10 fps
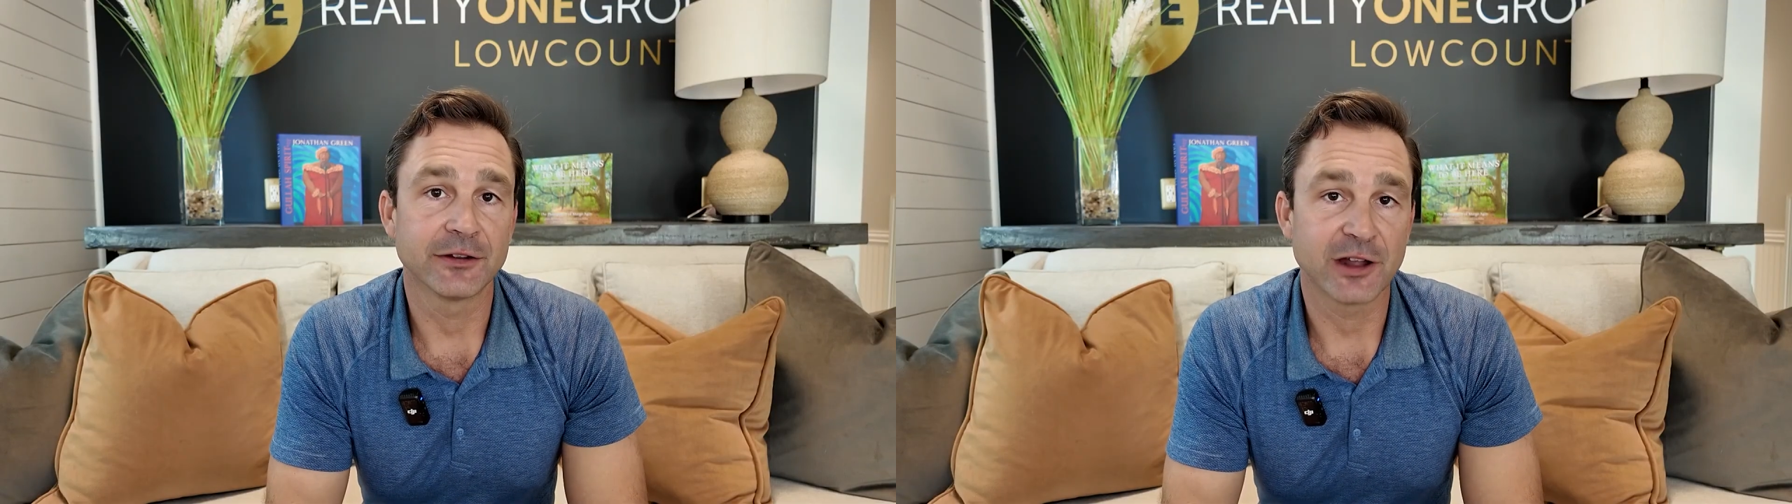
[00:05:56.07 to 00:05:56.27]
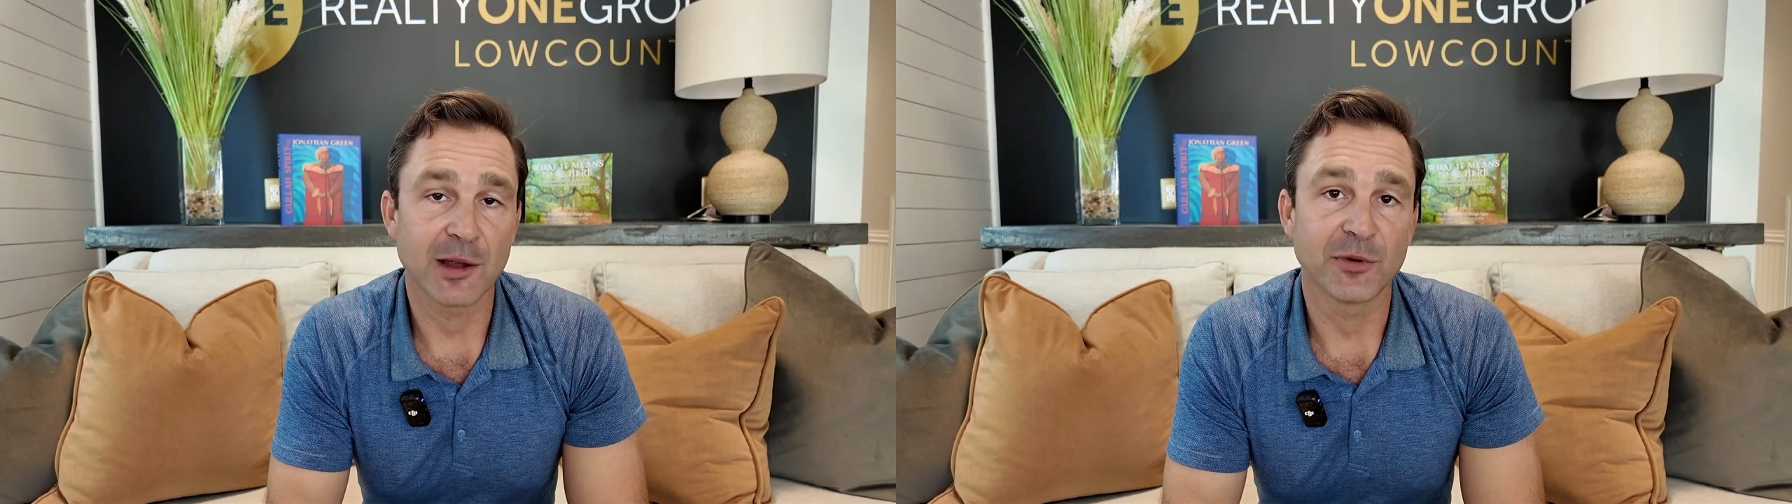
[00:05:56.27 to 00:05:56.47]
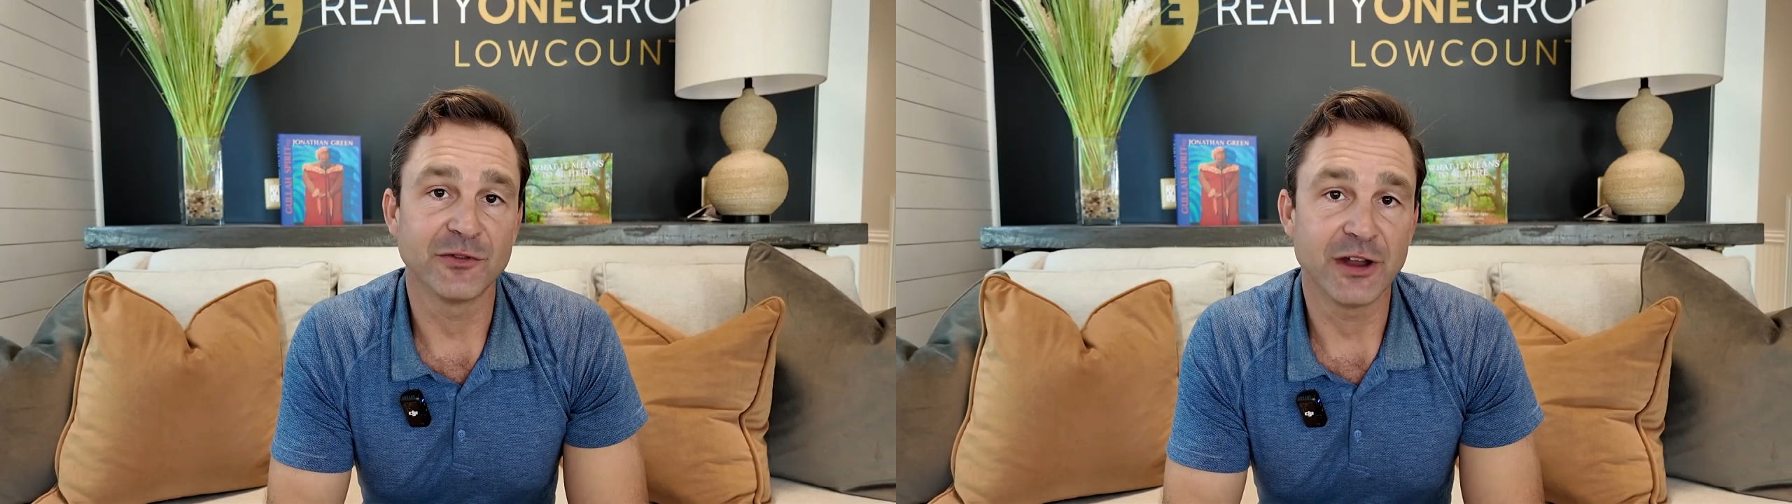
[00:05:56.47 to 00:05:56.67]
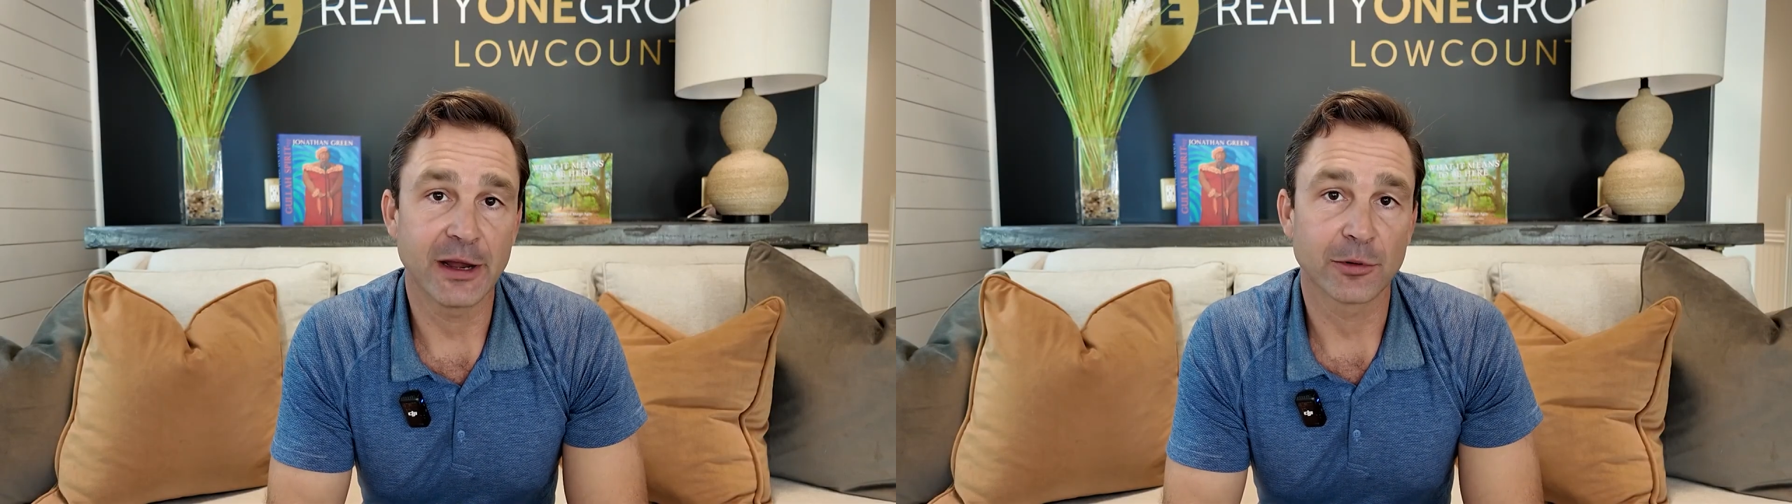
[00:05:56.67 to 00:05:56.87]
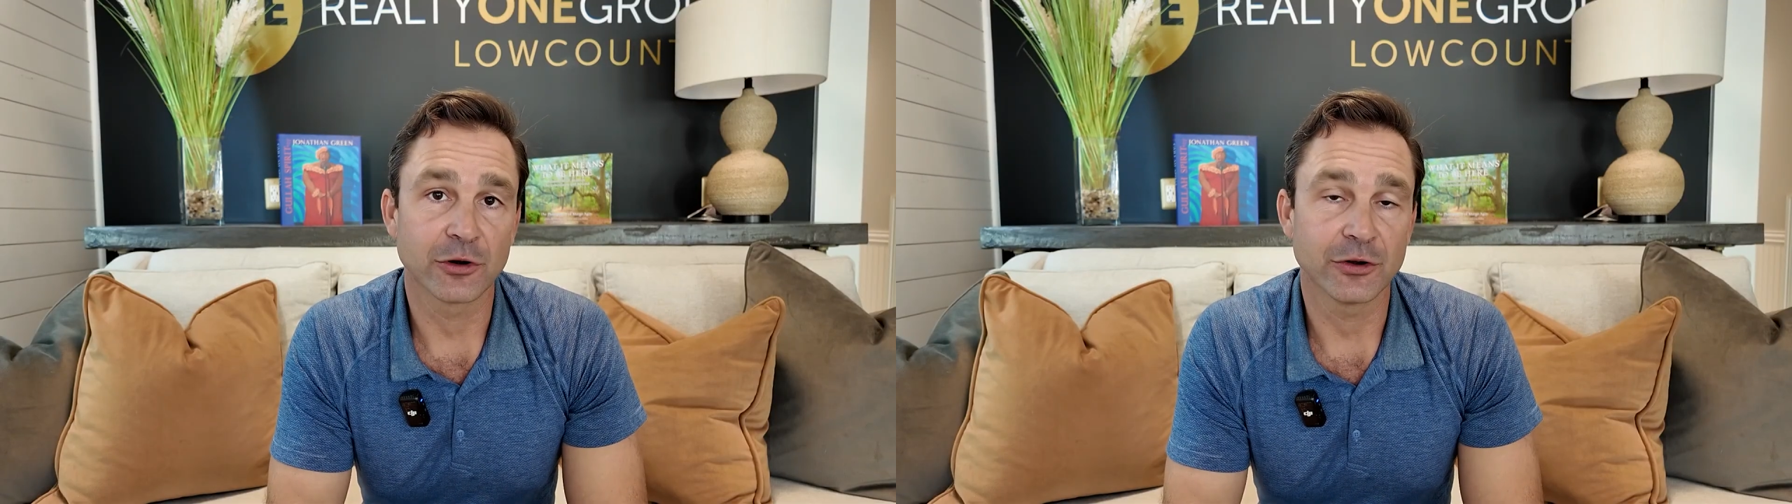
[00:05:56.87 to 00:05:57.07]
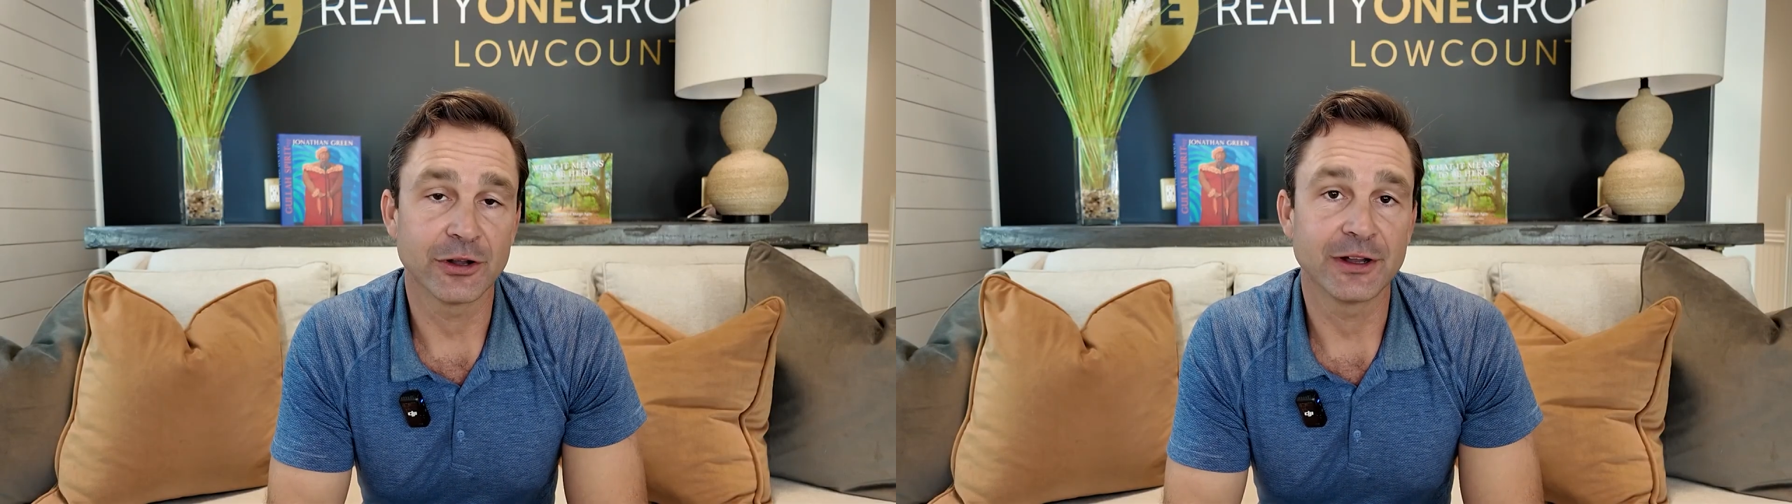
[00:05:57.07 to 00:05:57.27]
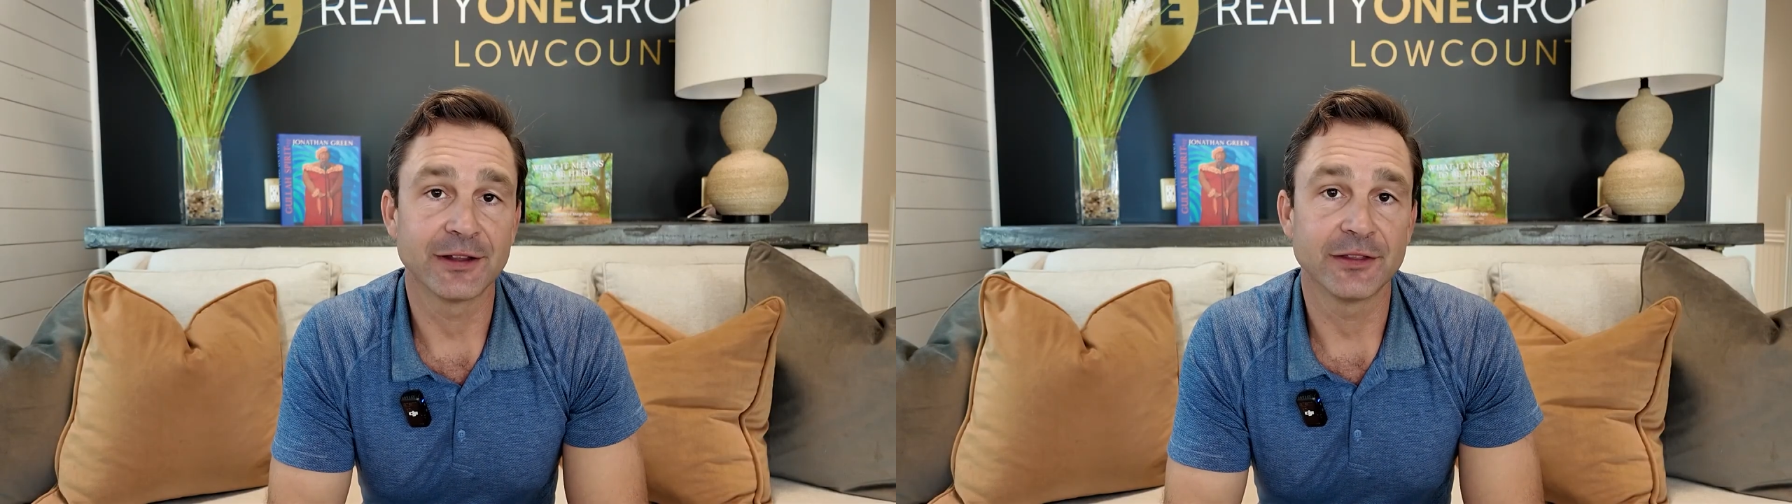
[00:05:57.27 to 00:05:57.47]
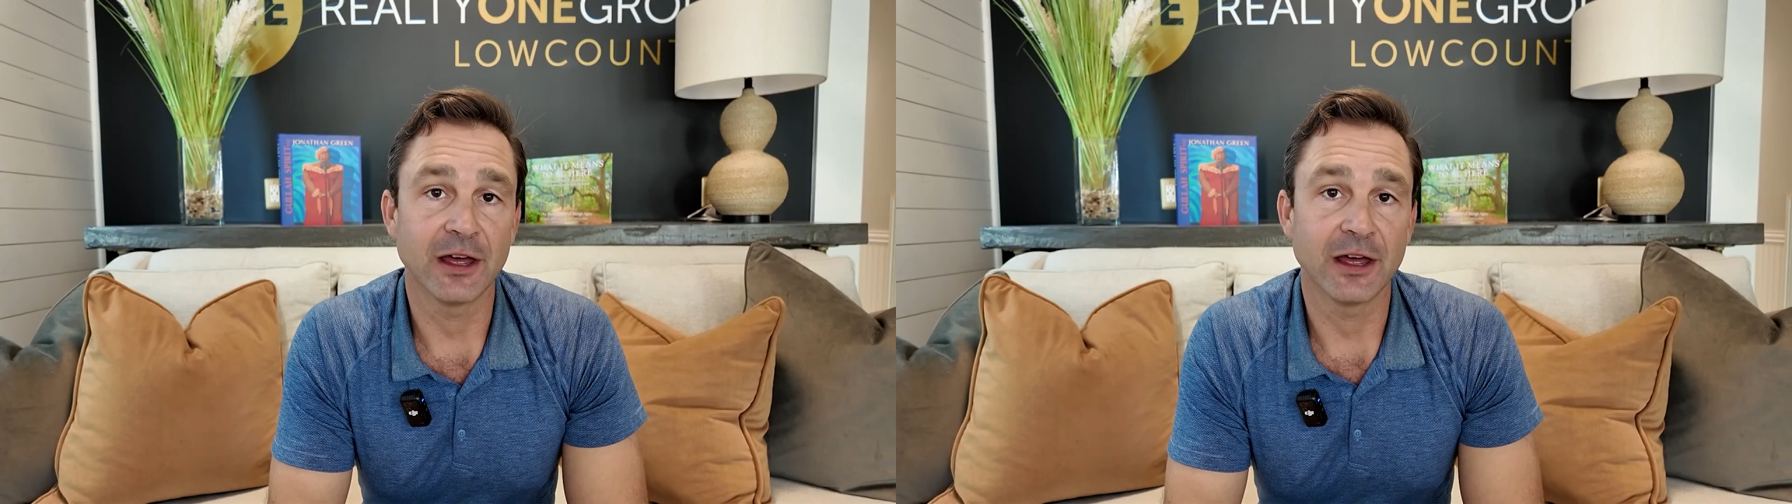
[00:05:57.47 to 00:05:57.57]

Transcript: the type of neighborhood